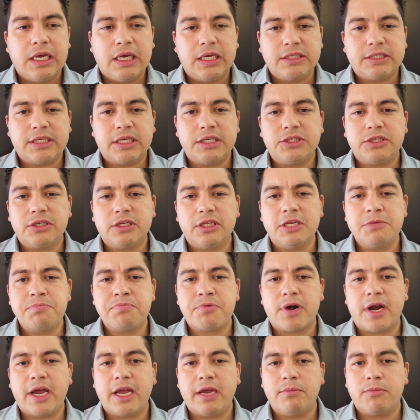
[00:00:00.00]
Essentially,
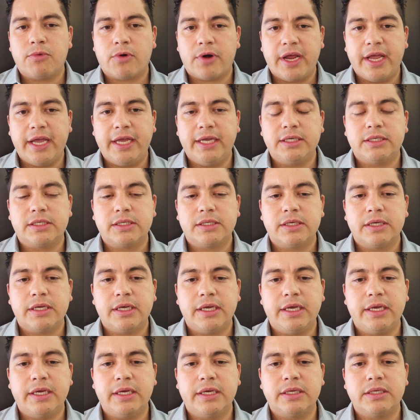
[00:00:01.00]
prime rate
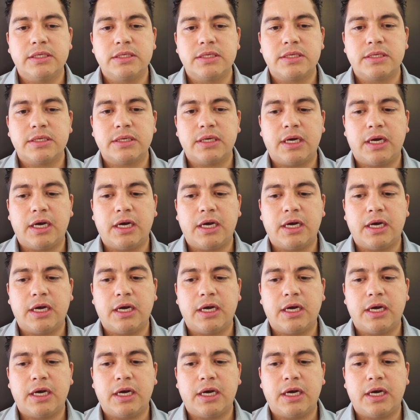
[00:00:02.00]
is